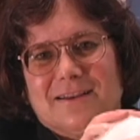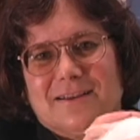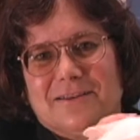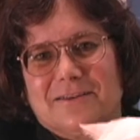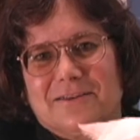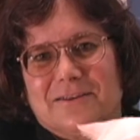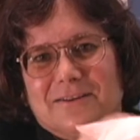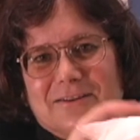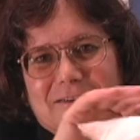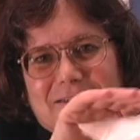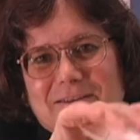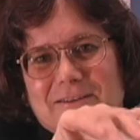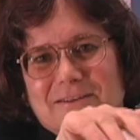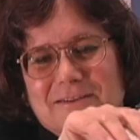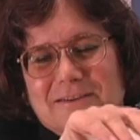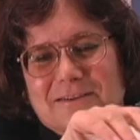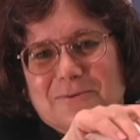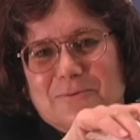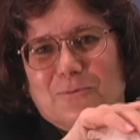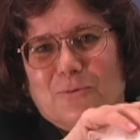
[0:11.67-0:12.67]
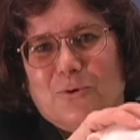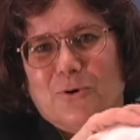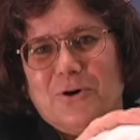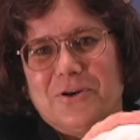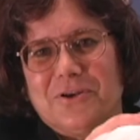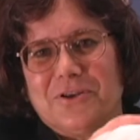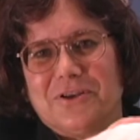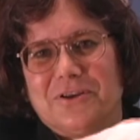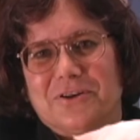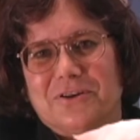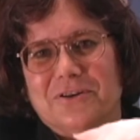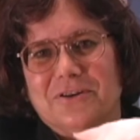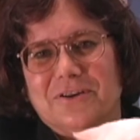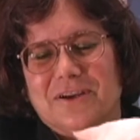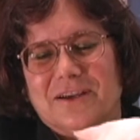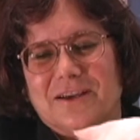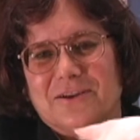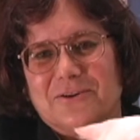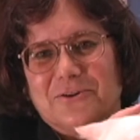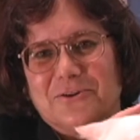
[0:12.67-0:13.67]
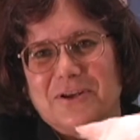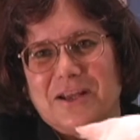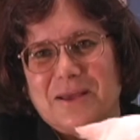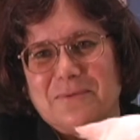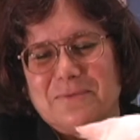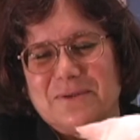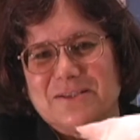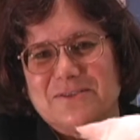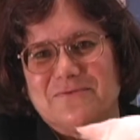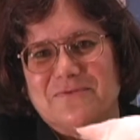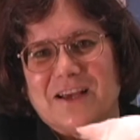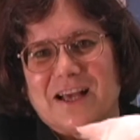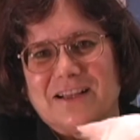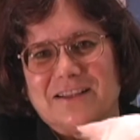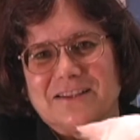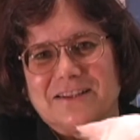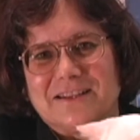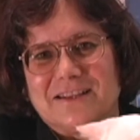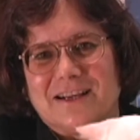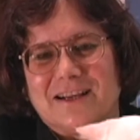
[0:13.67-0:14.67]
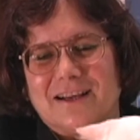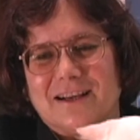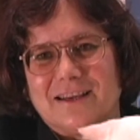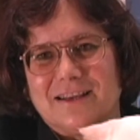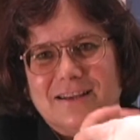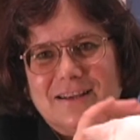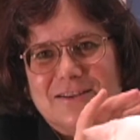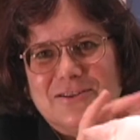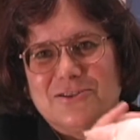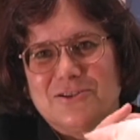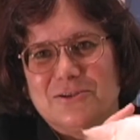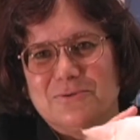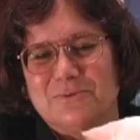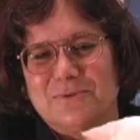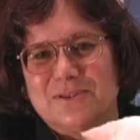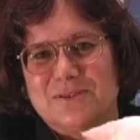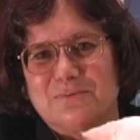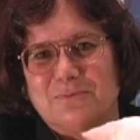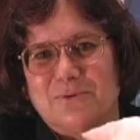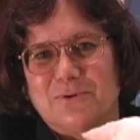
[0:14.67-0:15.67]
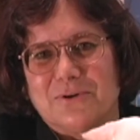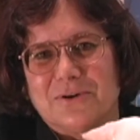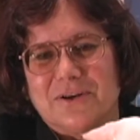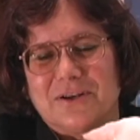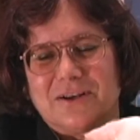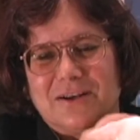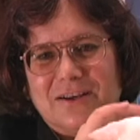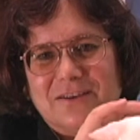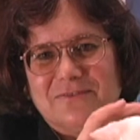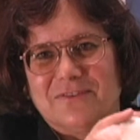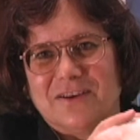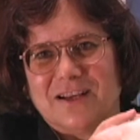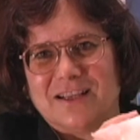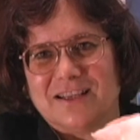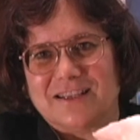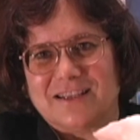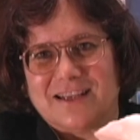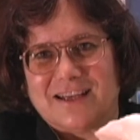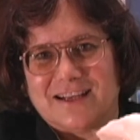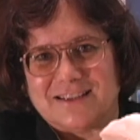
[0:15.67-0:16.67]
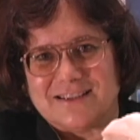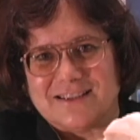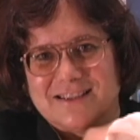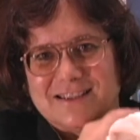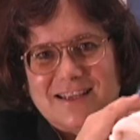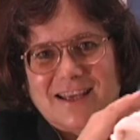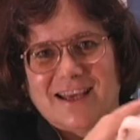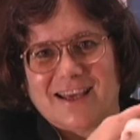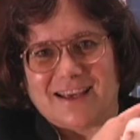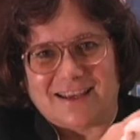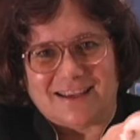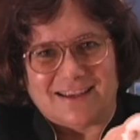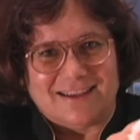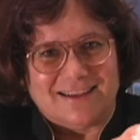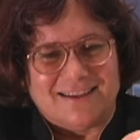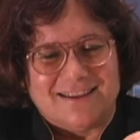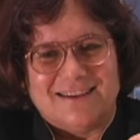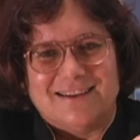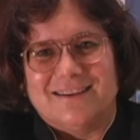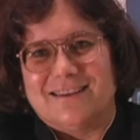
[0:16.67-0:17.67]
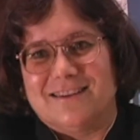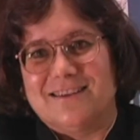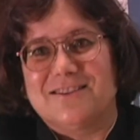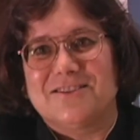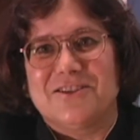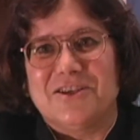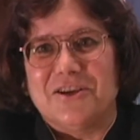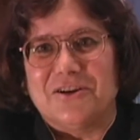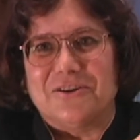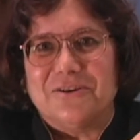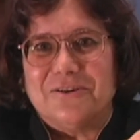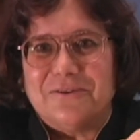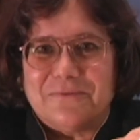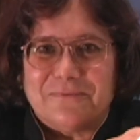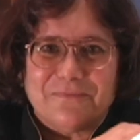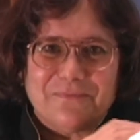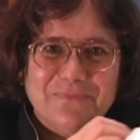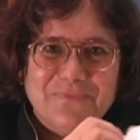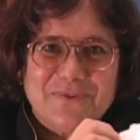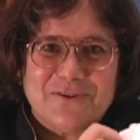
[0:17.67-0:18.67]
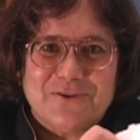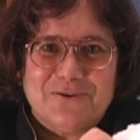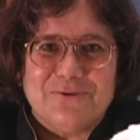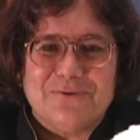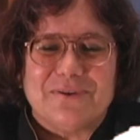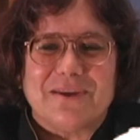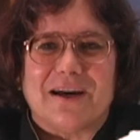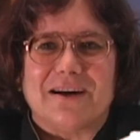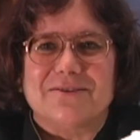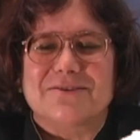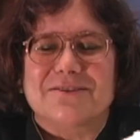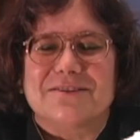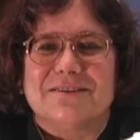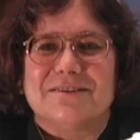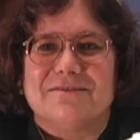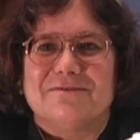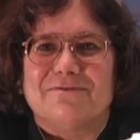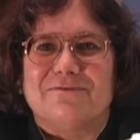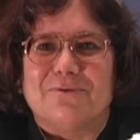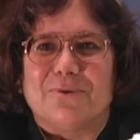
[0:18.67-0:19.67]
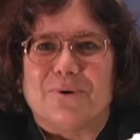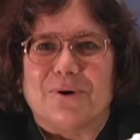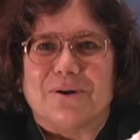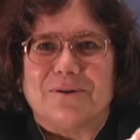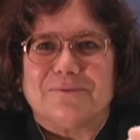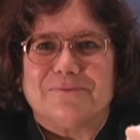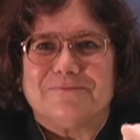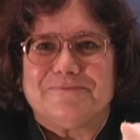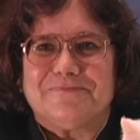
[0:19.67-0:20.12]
little ward here, and her name is Valentine, and she was born on Valentine's Day this year, 2004.